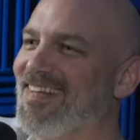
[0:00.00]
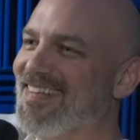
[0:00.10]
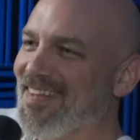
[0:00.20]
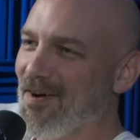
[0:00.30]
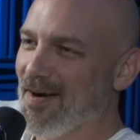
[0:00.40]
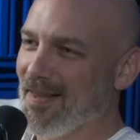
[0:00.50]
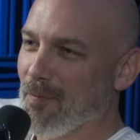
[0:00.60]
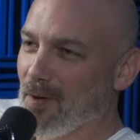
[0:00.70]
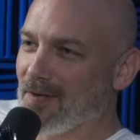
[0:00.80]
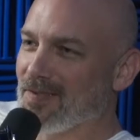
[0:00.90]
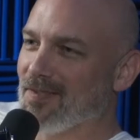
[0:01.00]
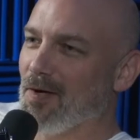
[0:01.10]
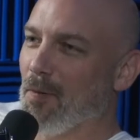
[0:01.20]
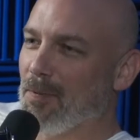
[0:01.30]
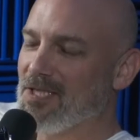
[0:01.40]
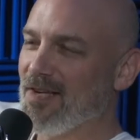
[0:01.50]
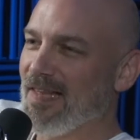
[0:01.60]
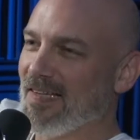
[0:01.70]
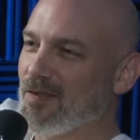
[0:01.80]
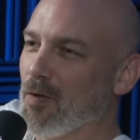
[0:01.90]
All right, that works. No, appreciate
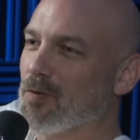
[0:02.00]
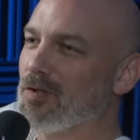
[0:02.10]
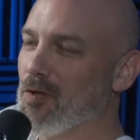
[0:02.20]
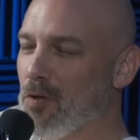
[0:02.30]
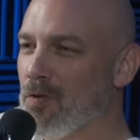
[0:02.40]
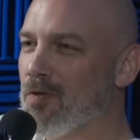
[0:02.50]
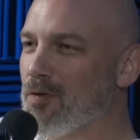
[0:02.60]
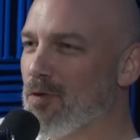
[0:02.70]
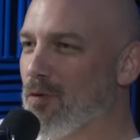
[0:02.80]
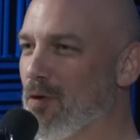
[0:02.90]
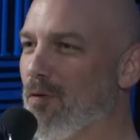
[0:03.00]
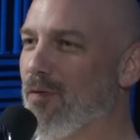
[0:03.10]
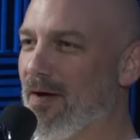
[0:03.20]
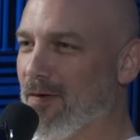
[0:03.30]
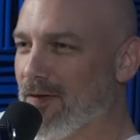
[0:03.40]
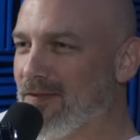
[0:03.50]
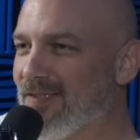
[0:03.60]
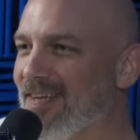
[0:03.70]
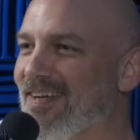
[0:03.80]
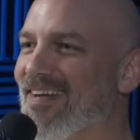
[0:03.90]
that. So you and your two co-founders,
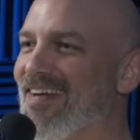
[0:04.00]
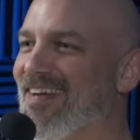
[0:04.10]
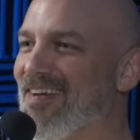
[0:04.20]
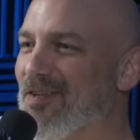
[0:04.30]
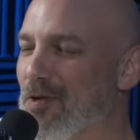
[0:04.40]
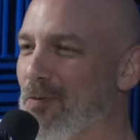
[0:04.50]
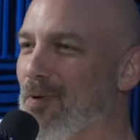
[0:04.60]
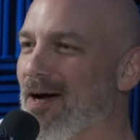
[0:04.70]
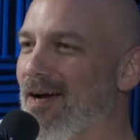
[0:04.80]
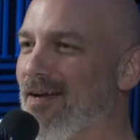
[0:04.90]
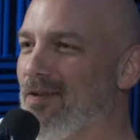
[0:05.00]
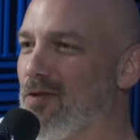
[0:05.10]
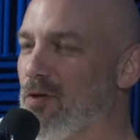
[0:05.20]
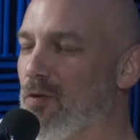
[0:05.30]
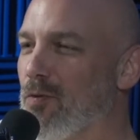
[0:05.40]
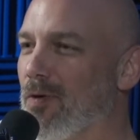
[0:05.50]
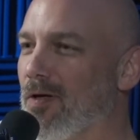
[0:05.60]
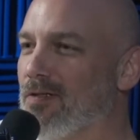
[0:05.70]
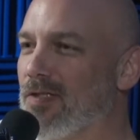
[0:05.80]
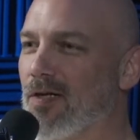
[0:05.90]
you
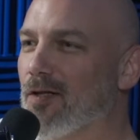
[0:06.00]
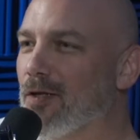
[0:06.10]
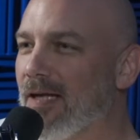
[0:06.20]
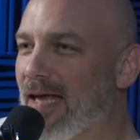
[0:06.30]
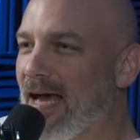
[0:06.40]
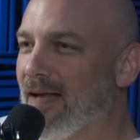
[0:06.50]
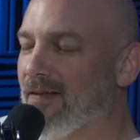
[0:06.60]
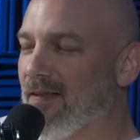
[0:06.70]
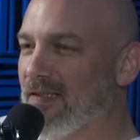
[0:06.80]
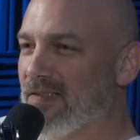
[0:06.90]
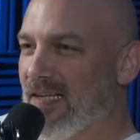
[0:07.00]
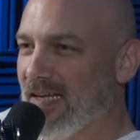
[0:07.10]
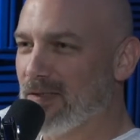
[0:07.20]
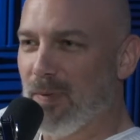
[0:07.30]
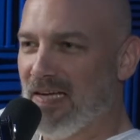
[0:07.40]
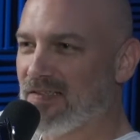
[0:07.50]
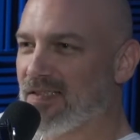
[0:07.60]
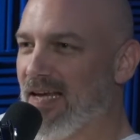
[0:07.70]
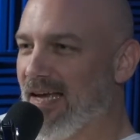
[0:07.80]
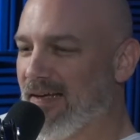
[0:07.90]
started looking at this data space,
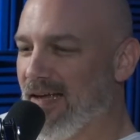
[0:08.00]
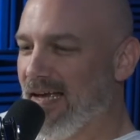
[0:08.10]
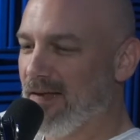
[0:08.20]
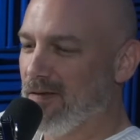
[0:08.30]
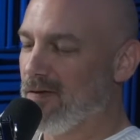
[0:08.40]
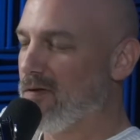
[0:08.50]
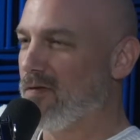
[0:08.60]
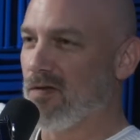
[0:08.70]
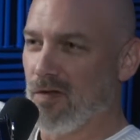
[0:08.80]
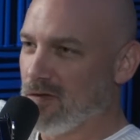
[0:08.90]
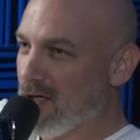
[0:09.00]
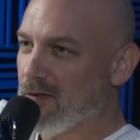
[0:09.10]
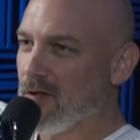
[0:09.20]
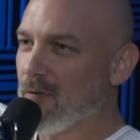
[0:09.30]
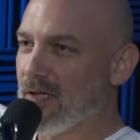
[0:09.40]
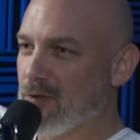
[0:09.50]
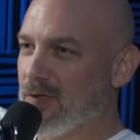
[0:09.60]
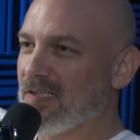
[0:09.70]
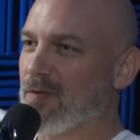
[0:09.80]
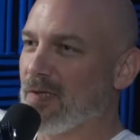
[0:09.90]
and you started to already
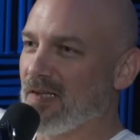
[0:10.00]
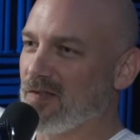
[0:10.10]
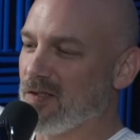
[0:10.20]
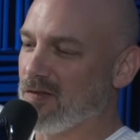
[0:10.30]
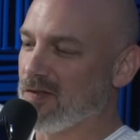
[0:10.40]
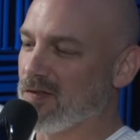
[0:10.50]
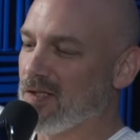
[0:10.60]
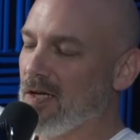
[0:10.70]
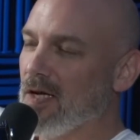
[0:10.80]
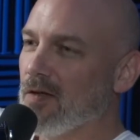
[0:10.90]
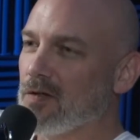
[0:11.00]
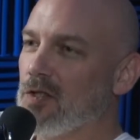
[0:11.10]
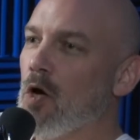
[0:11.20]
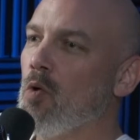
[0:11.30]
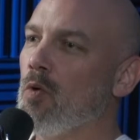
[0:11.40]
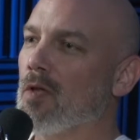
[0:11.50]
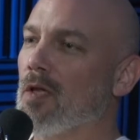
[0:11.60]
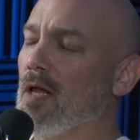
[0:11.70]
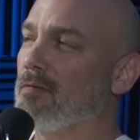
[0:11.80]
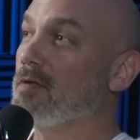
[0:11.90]
address some of the concerns. There's
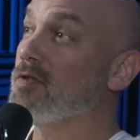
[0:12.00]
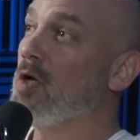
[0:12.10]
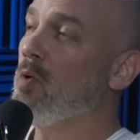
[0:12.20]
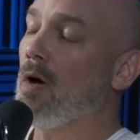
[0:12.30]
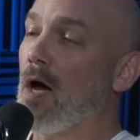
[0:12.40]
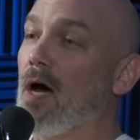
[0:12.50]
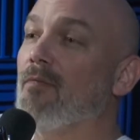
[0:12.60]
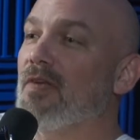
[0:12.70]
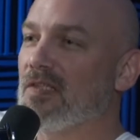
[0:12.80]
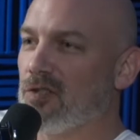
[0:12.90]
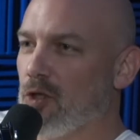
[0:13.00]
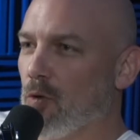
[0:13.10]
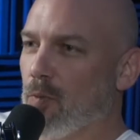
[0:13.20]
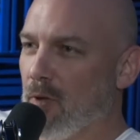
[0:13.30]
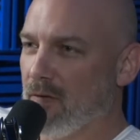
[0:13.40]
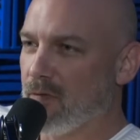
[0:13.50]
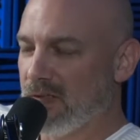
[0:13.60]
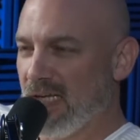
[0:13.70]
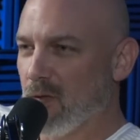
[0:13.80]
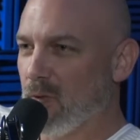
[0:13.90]
no obvious choke point for
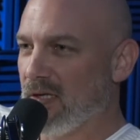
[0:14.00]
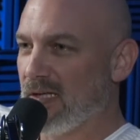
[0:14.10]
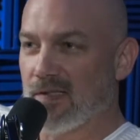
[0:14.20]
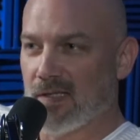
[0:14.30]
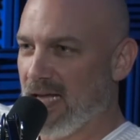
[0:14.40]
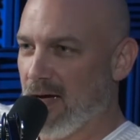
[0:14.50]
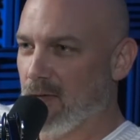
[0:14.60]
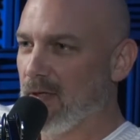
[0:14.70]
data when you get to cloud.